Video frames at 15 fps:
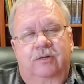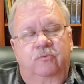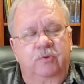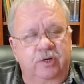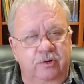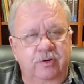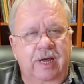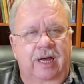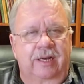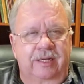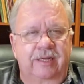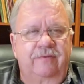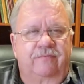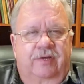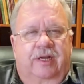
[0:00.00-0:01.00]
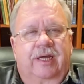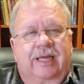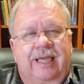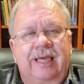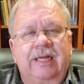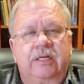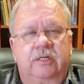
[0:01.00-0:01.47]
We do not live in a
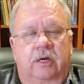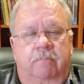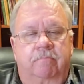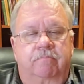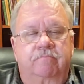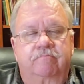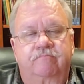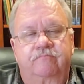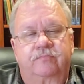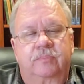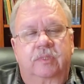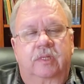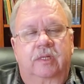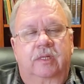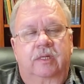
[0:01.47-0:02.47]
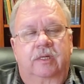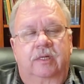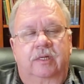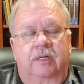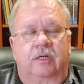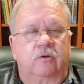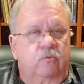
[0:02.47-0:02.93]
kingdom.
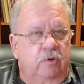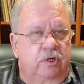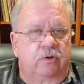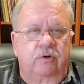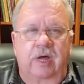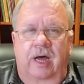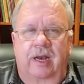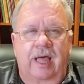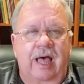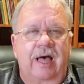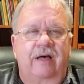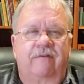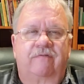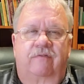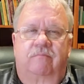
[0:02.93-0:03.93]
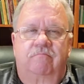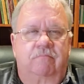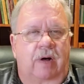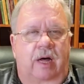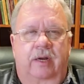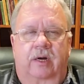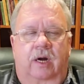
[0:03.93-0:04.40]
We do not have
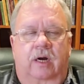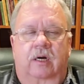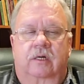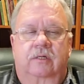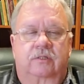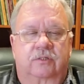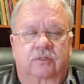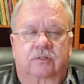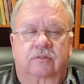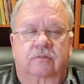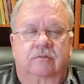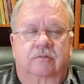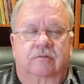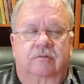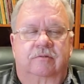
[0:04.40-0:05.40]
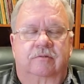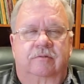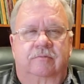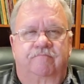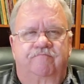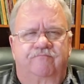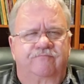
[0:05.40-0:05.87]
monarchs.
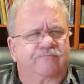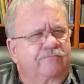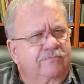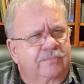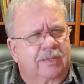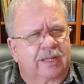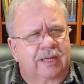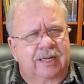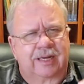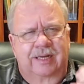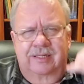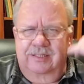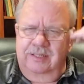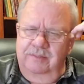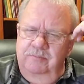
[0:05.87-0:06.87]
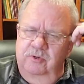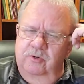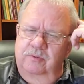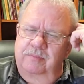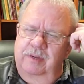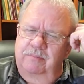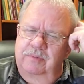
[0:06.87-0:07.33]
I seem to
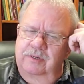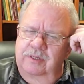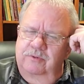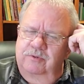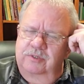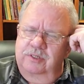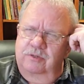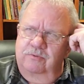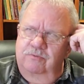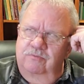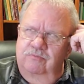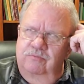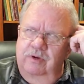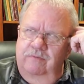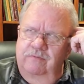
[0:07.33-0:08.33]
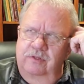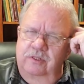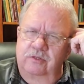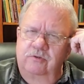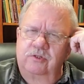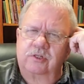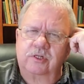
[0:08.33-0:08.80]
remember there was a
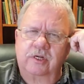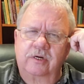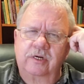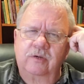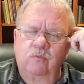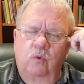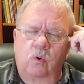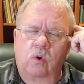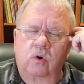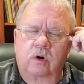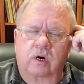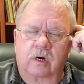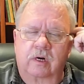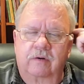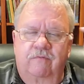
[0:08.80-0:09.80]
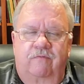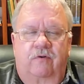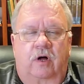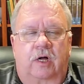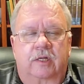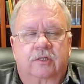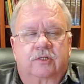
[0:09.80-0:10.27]
Revolutionary War
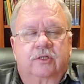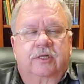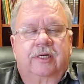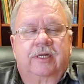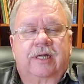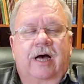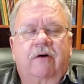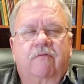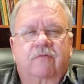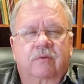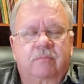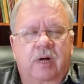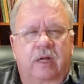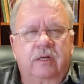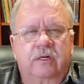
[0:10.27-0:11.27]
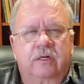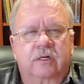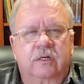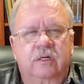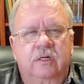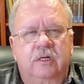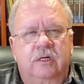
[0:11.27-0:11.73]
fought to get out from
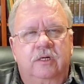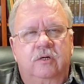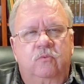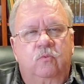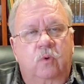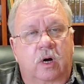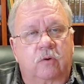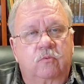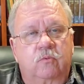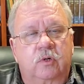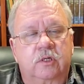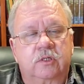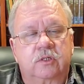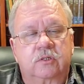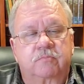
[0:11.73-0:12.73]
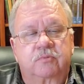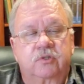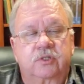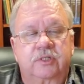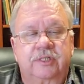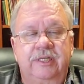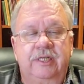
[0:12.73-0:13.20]
under what was
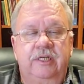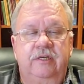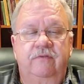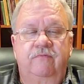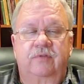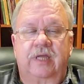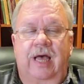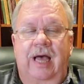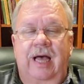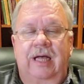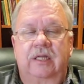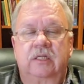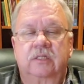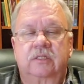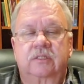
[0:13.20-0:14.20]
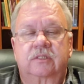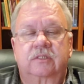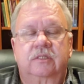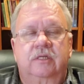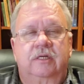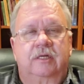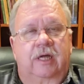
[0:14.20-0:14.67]
perceived as
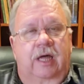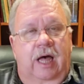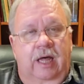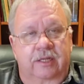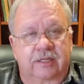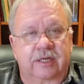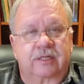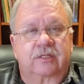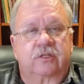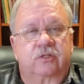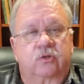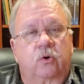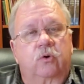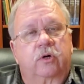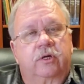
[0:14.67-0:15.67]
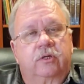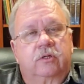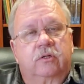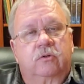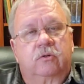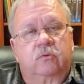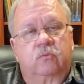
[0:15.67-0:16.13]
a
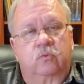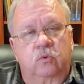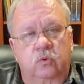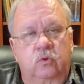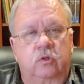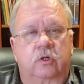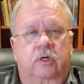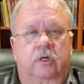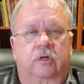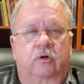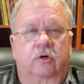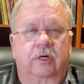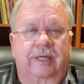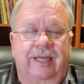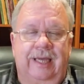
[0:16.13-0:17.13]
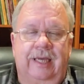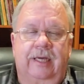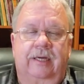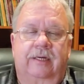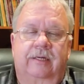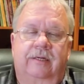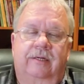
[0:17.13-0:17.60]
dictatorial ruler or
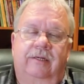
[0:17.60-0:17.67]
king.